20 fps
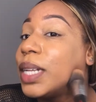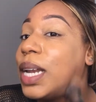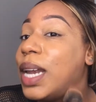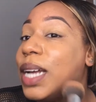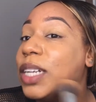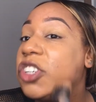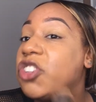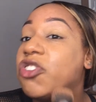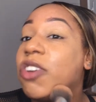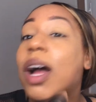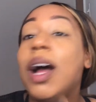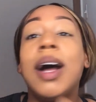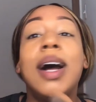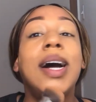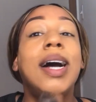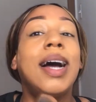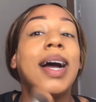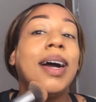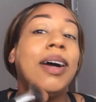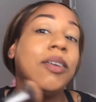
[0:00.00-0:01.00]
Let's try
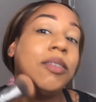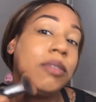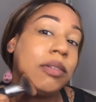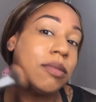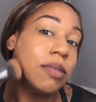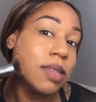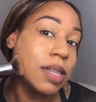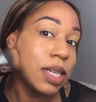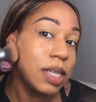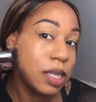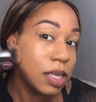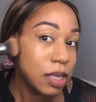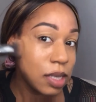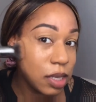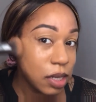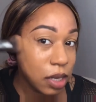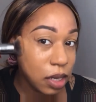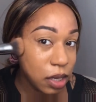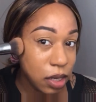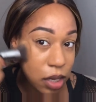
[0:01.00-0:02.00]
her out. Let's
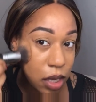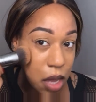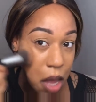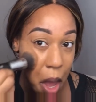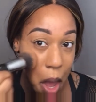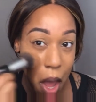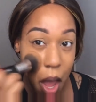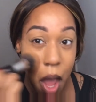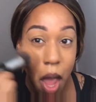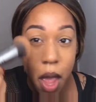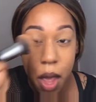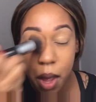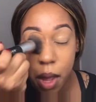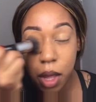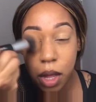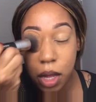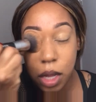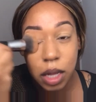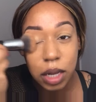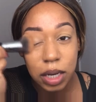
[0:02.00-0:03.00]
see
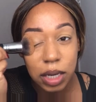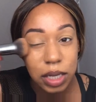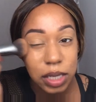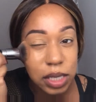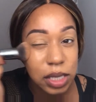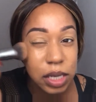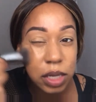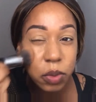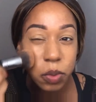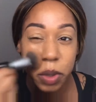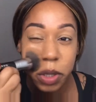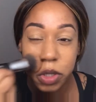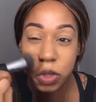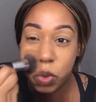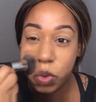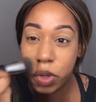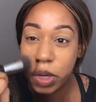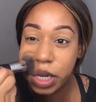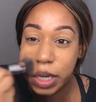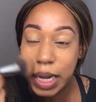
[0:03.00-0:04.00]
what
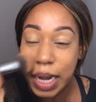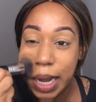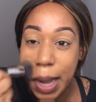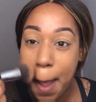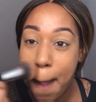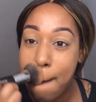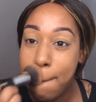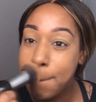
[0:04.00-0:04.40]
daughter got.